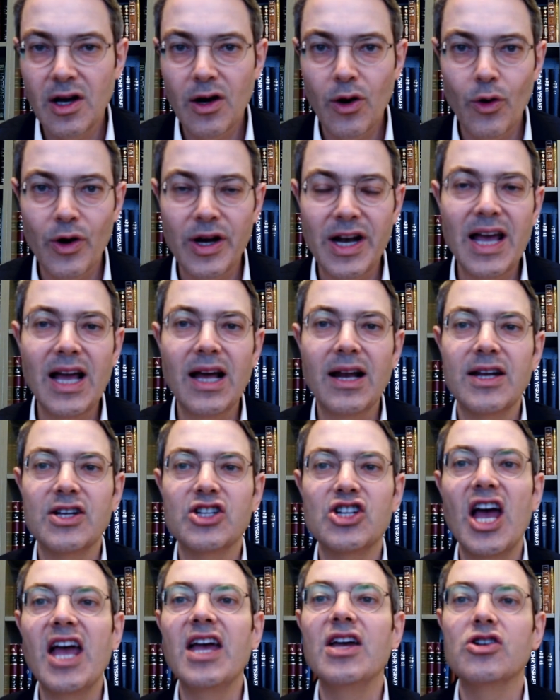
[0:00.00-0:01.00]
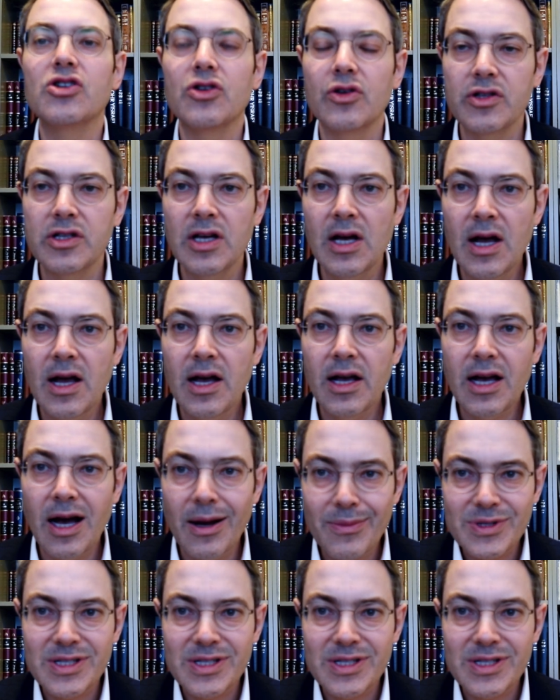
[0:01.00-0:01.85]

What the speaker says: or in English, angels, come